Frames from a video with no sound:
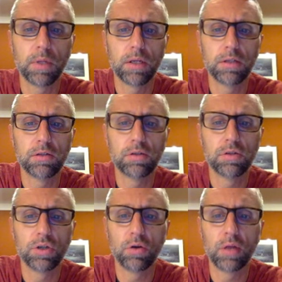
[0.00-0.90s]
is to
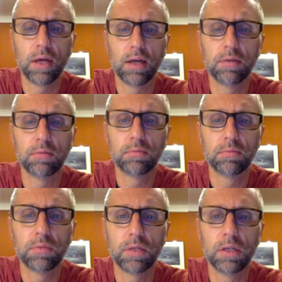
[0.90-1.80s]
show that
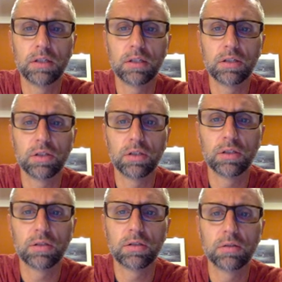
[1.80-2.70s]
it isn't
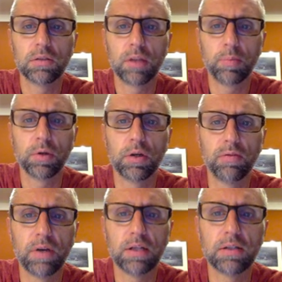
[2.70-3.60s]
just separate
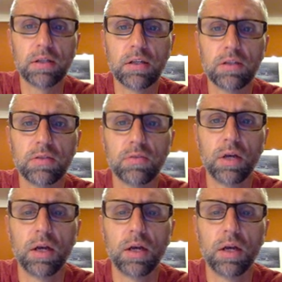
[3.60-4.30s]
events, it's